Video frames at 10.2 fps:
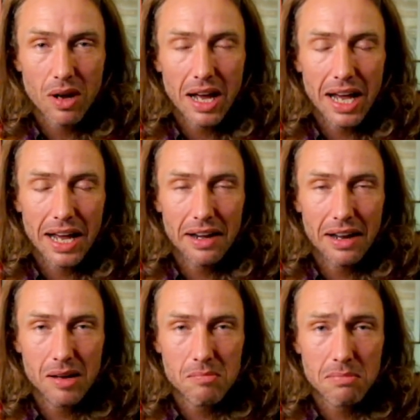and
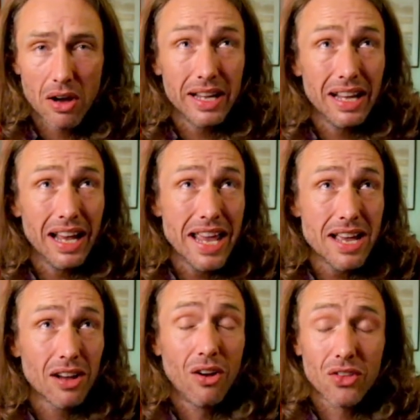by 8
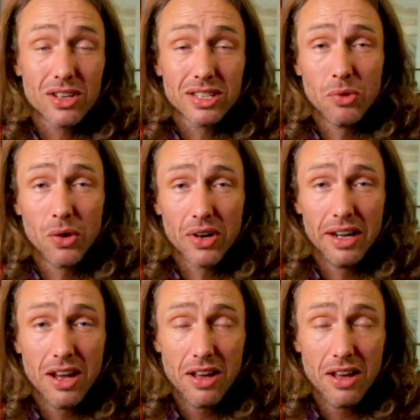o'clock this morning,